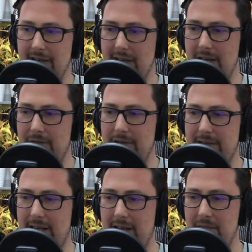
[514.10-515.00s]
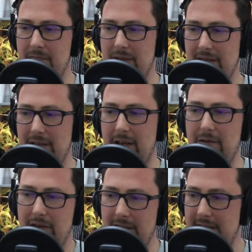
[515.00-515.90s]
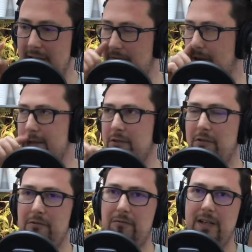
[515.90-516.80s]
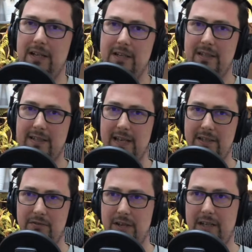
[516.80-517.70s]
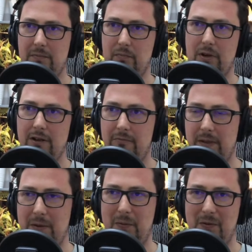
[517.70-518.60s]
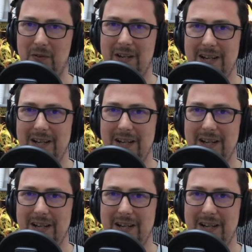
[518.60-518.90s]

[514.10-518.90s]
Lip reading: have to say, I'm, in defense of sensory deprived people,